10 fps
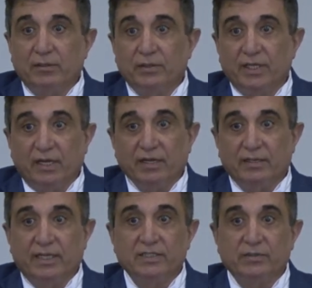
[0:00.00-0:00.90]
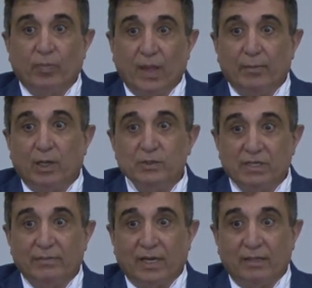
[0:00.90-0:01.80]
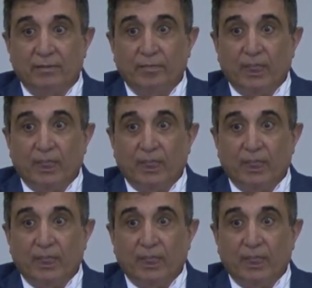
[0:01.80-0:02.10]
on the internet about Sabia,